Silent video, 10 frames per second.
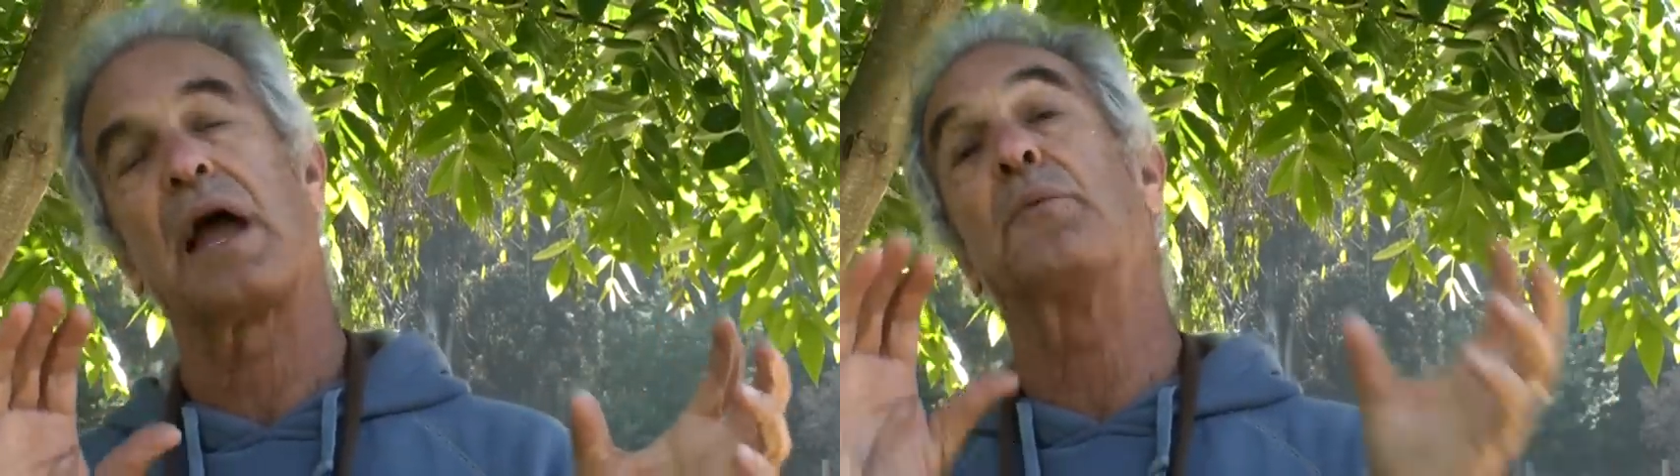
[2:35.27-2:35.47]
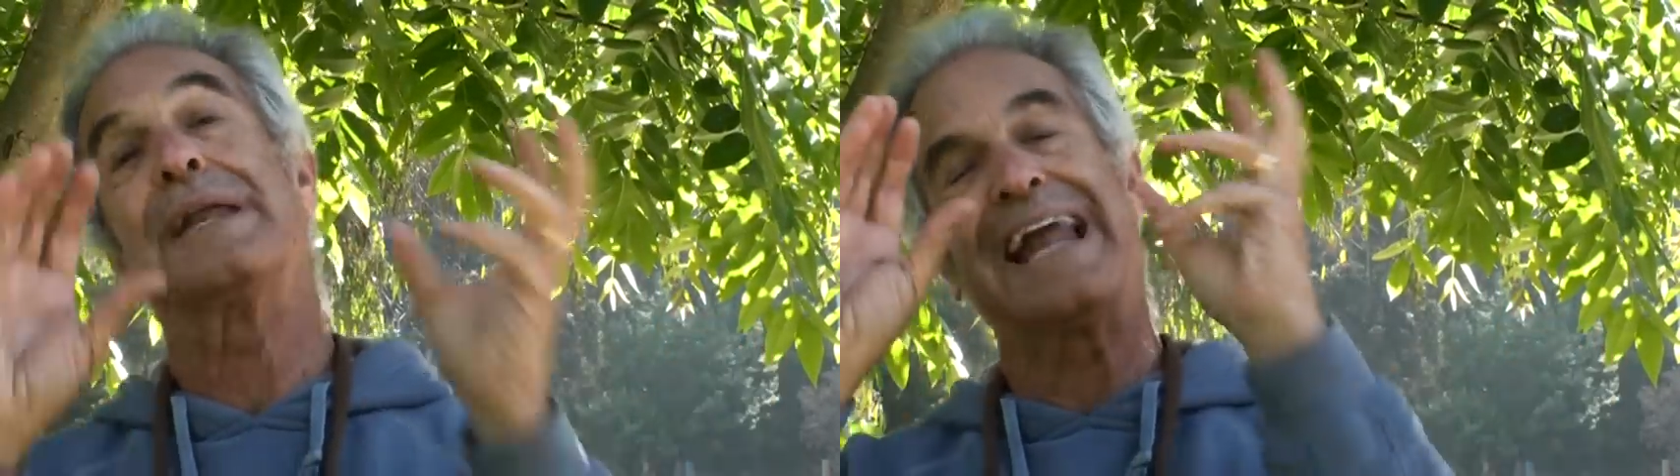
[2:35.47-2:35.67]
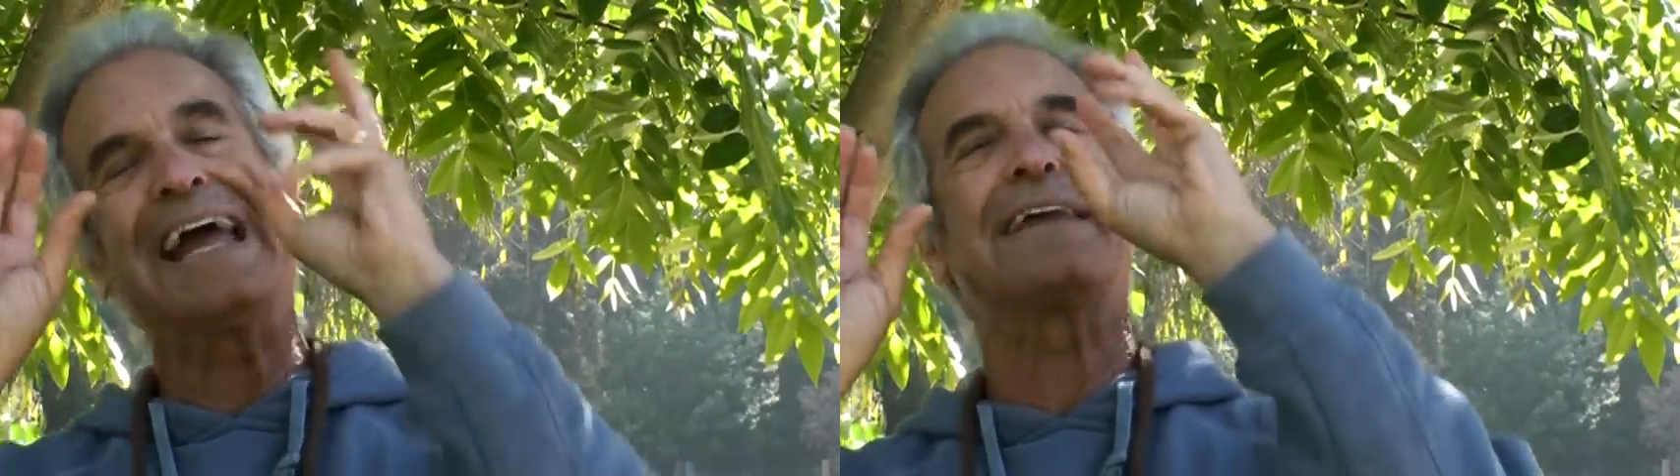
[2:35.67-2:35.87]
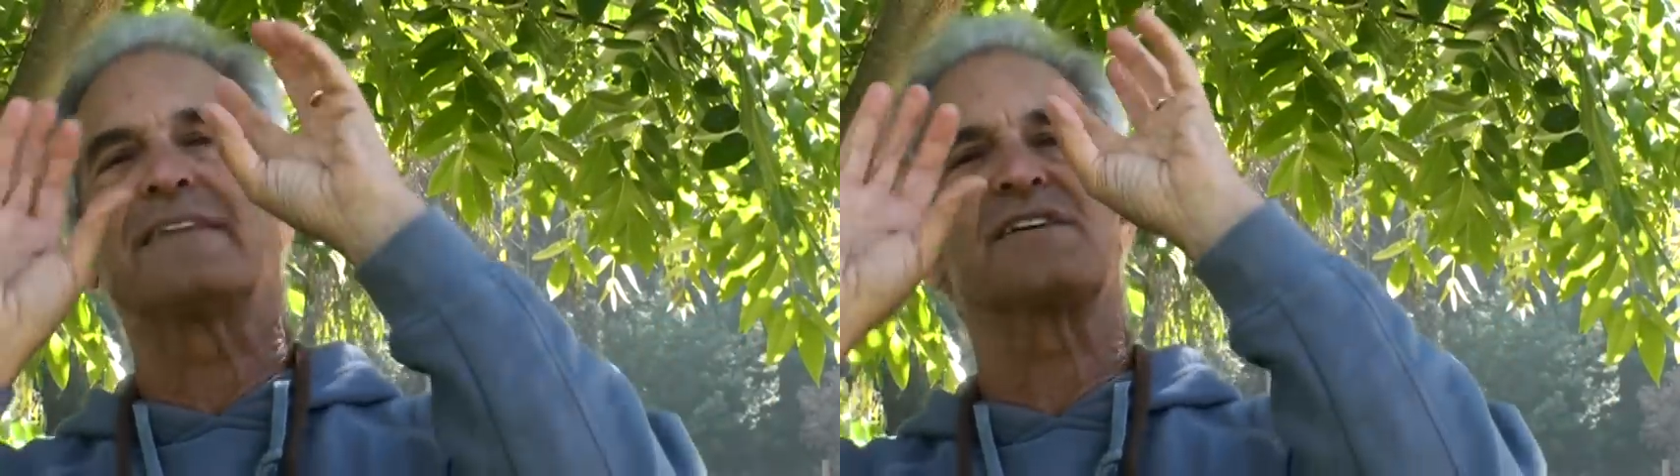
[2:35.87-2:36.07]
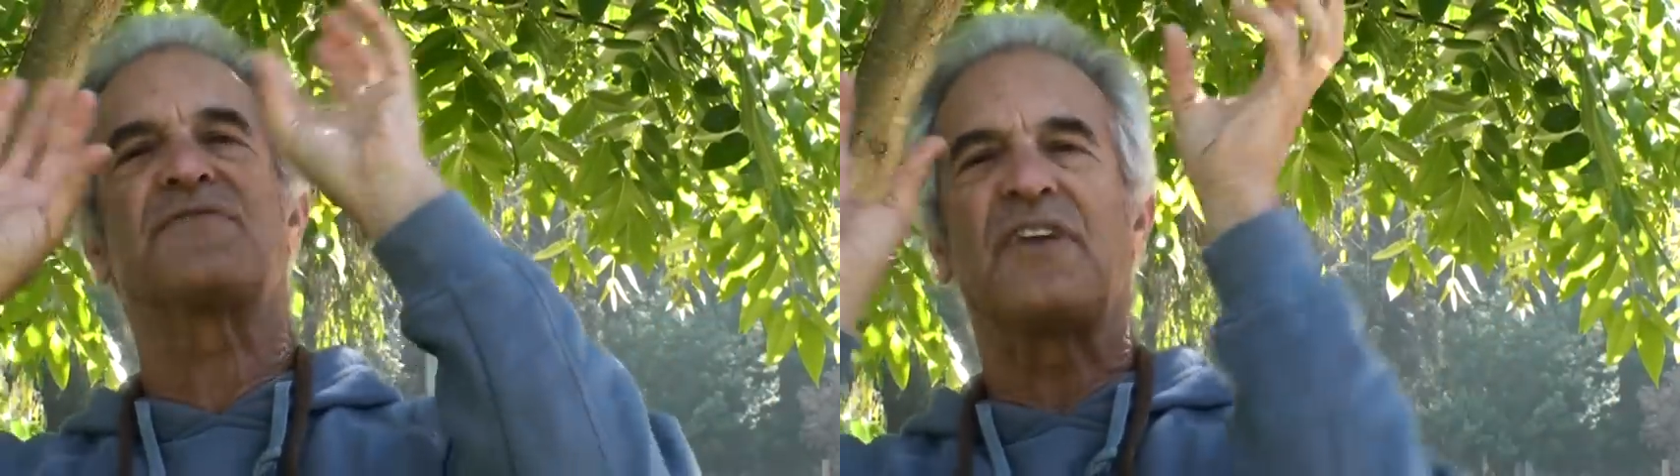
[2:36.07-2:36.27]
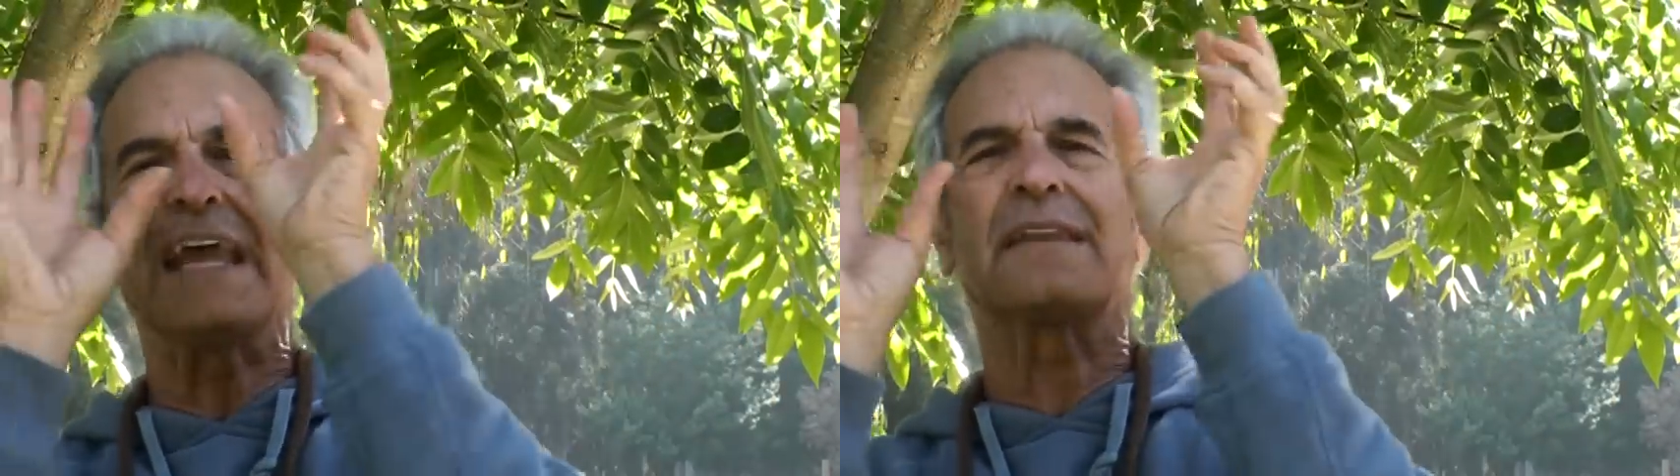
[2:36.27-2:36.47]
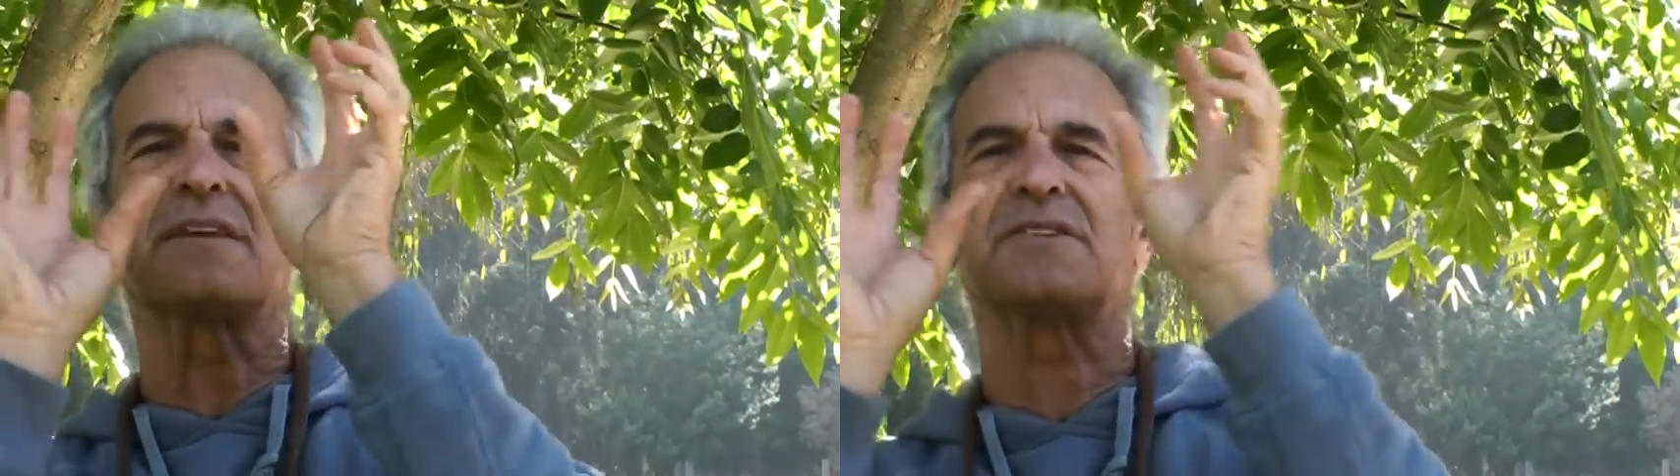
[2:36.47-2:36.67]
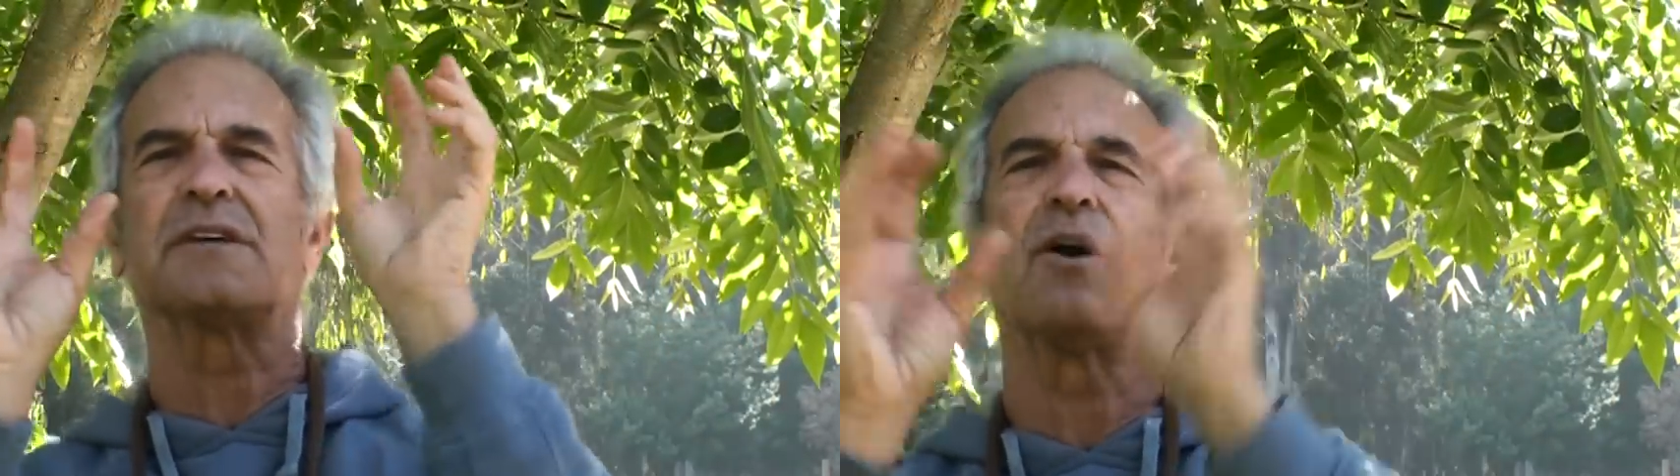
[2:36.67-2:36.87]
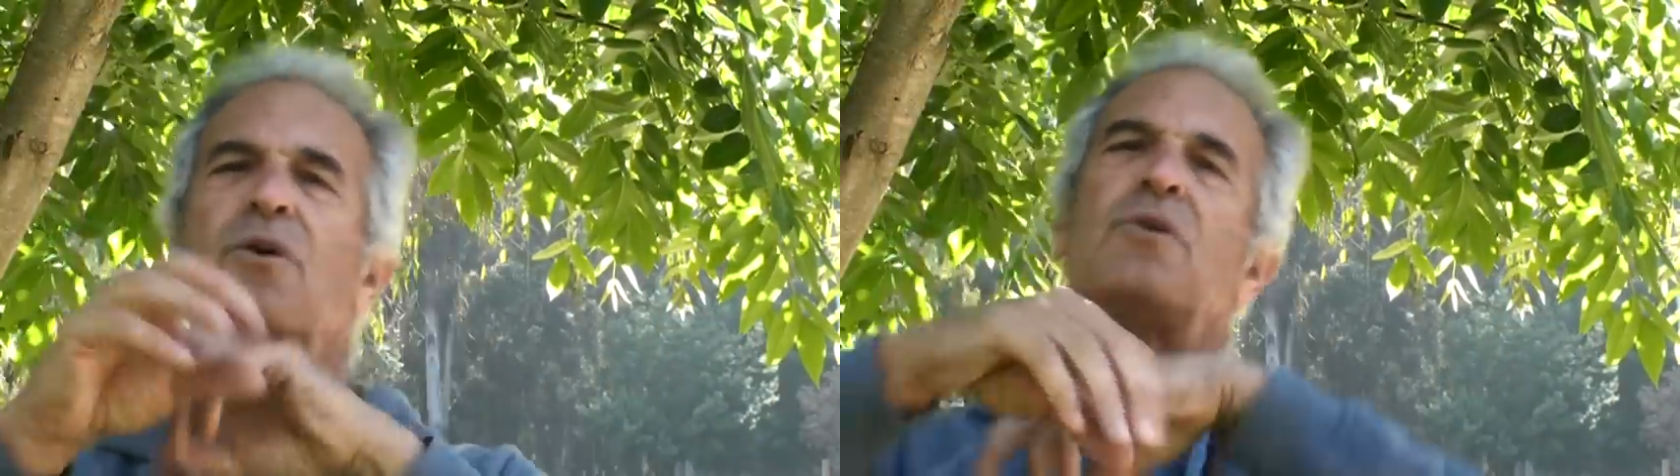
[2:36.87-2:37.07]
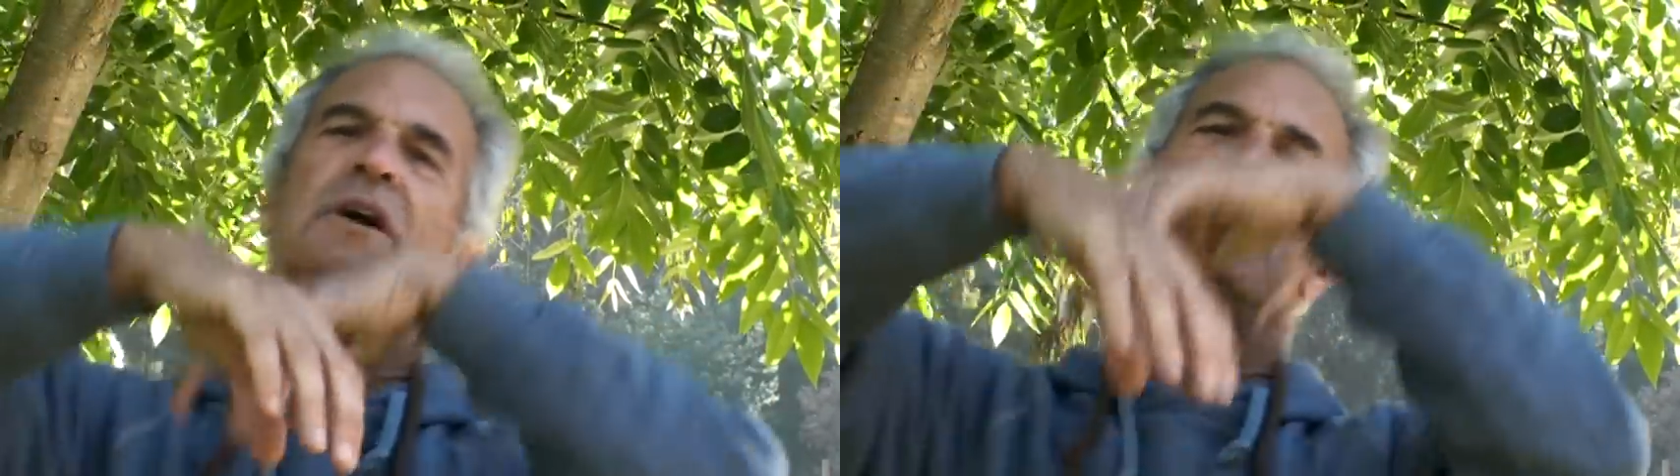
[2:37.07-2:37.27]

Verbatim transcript: and we like this fantasy, oh,